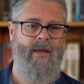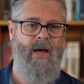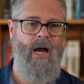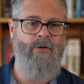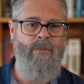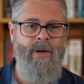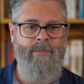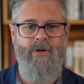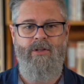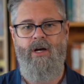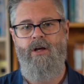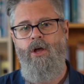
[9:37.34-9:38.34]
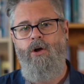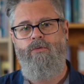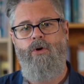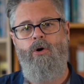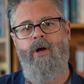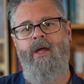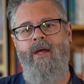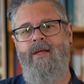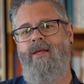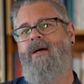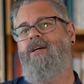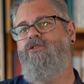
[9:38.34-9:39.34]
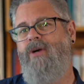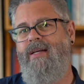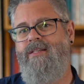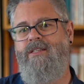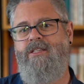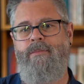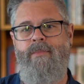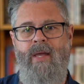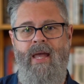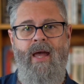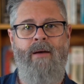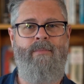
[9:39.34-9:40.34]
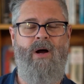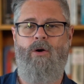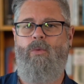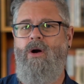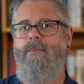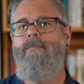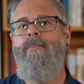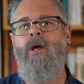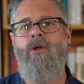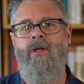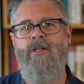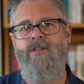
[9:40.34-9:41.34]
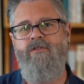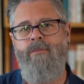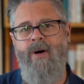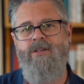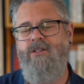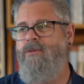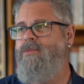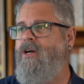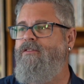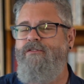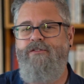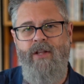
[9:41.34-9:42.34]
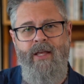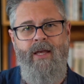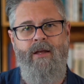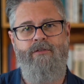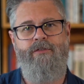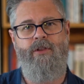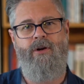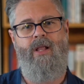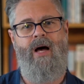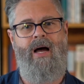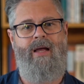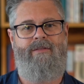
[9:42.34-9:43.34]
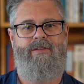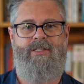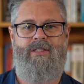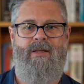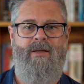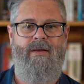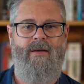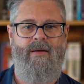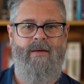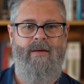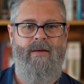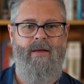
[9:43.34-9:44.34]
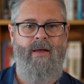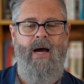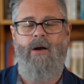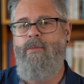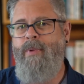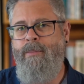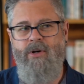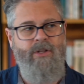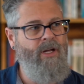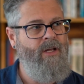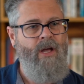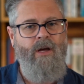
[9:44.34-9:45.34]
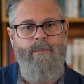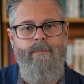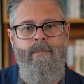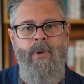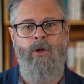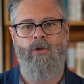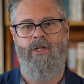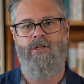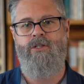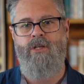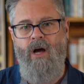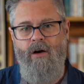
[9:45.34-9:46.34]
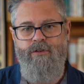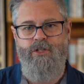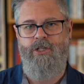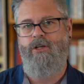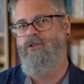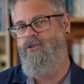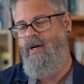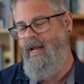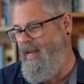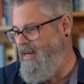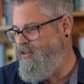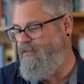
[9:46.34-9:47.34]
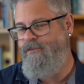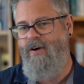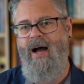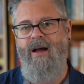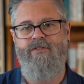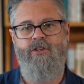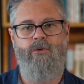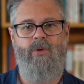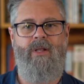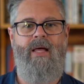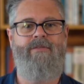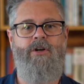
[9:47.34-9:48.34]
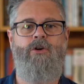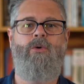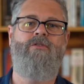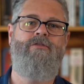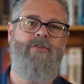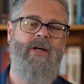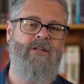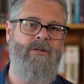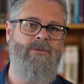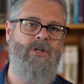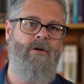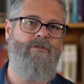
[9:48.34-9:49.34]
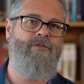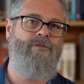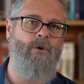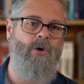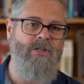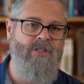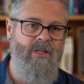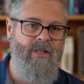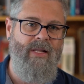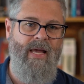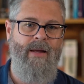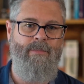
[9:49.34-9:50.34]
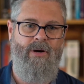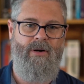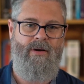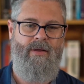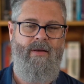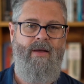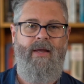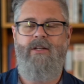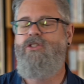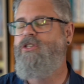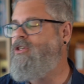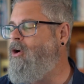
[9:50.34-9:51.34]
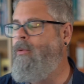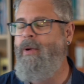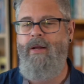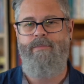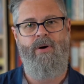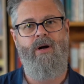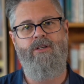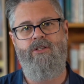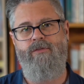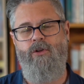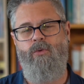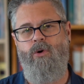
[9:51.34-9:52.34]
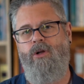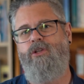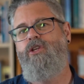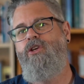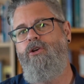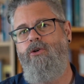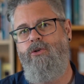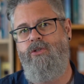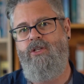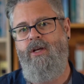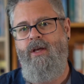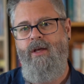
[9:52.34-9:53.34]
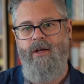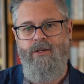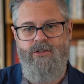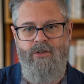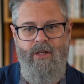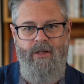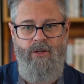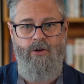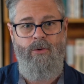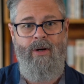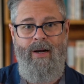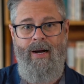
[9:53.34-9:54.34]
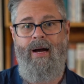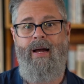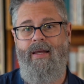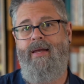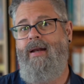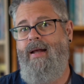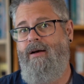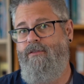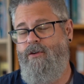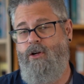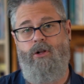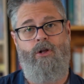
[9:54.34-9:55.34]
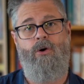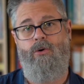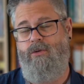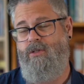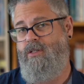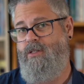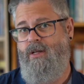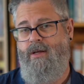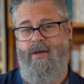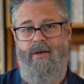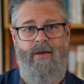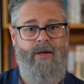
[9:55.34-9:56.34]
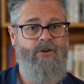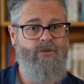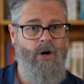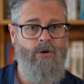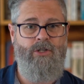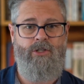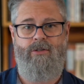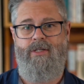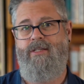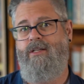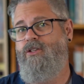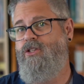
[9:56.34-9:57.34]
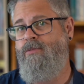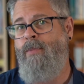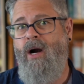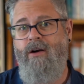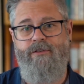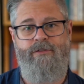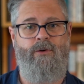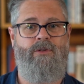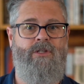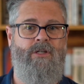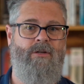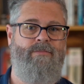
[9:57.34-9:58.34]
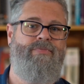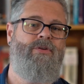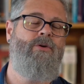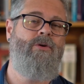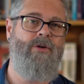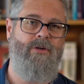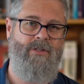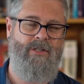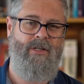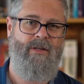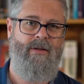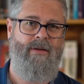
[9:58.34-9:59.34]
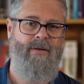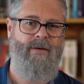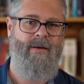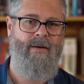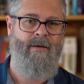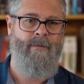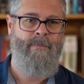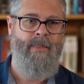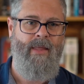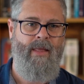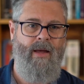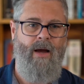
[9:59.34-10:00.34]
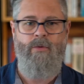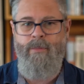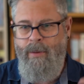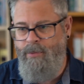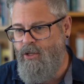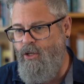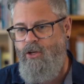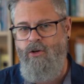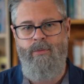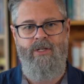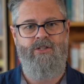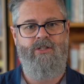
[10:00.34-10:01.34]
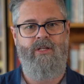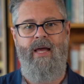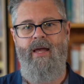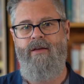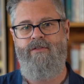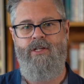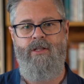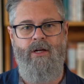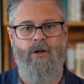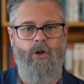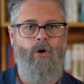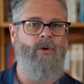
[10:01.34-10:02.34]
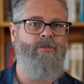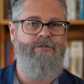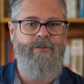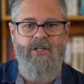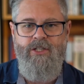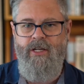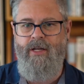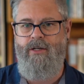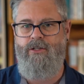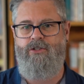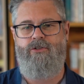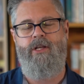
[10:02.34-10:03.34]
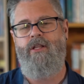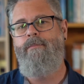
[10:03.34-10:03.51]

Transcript: I remembered the Rohingya crisis in Myanmar, where millions of Muslims are fleeing for their lives. I remembered the millions of children aged 5 to 11 who are victims of forced labor in so many parts of the world, used so that you and I can have clothes and groceries and smartphones and computers. I remembered the human slaves in the global fishing industry and the